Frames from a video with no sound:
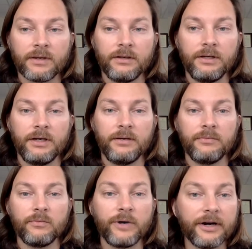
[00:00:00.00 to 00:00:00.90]

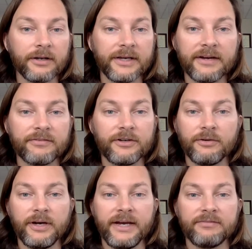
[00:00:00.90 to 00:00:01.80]
Rarely ever
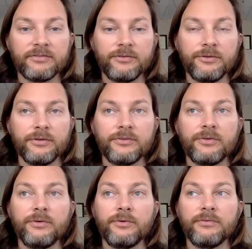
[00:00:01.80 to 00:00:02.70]
do I have students
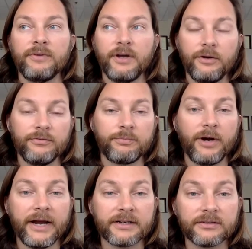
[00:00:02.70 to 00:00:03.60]
who've
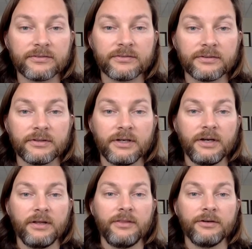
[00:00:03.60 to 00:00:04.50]
practiced
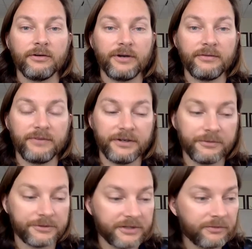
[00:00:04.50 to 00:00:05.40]
their learning via
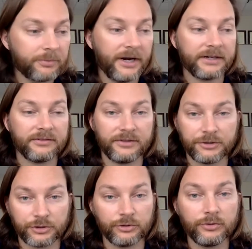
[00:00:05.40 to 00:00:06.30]
retrieval practice
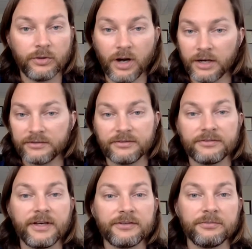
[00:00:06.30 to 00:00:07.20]
and true, honest
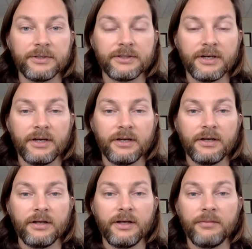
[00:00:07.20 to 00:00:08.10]
assessment.
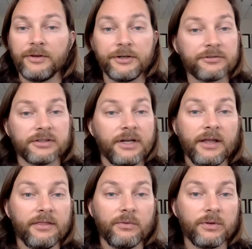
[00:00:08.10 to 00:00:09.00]
They're usually
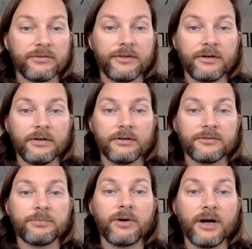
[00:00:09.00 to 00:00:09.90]
not the ones that are
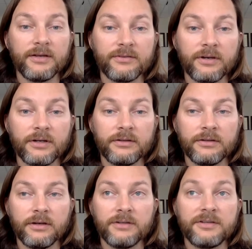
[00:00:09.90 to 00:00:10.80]
surprised
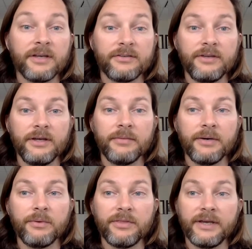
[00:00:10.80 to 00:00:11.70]
on test day
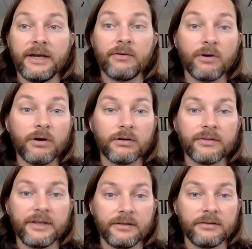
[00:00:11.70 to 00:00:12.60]
by what they got
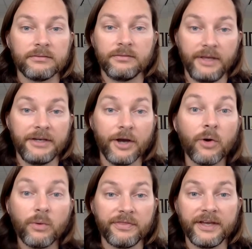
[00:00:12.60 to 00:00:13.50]
wrong. They
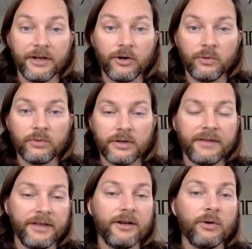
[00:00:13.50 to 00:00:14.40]
know what they know
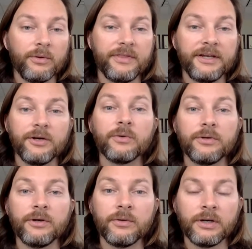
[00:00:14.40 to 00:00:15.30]
and they know what they
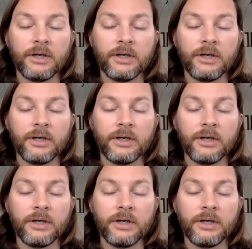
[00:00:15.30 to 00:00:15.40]
don't know,